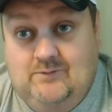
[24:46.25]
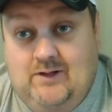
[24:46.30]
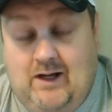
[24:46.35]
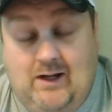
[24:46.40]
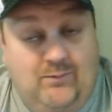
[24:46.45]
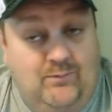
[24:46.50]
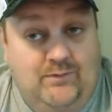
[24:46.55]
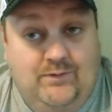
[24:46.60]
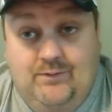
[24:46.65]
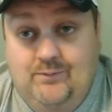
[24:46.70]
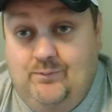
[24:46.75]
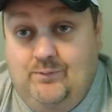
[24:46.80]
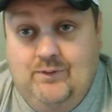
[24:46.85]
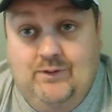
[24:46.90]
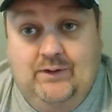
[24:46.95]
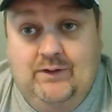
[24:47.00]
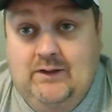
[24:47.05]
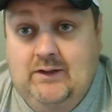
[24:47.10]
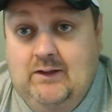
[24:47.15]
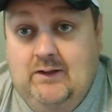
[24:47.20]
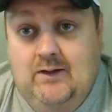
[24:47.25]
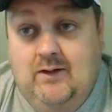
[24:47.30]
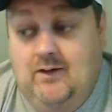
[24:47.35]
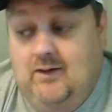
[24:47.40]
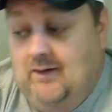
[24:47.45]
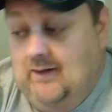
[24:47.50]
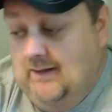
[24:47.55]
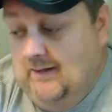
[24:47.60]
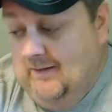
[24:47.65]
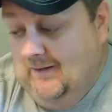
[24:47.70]
I really would.
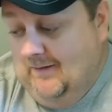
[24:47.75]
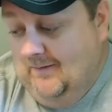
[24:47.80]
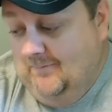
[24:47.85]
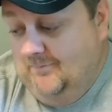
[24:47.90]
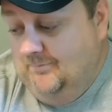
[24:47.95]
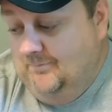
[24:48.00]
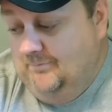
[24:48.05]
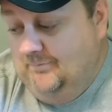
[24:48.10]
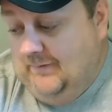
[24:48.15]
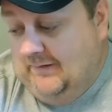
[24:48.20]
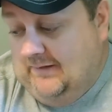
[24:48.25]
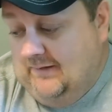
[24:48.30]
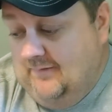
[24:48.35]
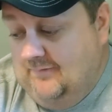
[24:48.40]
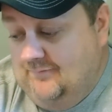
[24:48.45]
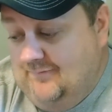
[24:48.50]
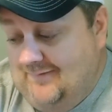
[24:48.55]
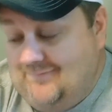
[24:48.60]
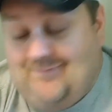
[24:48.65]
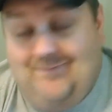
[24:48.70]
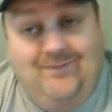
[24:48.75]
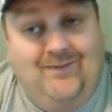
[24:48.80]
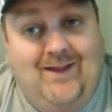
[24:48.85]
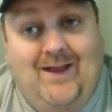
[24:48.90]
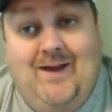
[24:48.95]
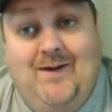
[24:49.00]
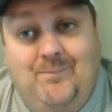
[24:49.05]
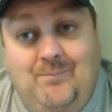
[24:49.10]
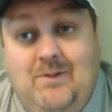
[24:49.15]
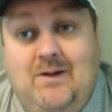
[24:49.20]
Because that's a
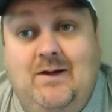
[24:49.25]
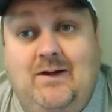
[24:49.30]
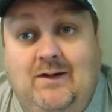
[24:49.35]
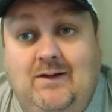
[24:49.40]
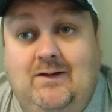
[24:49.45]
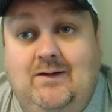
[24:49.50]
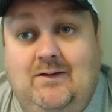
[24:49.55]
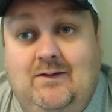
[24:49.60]
lot of money.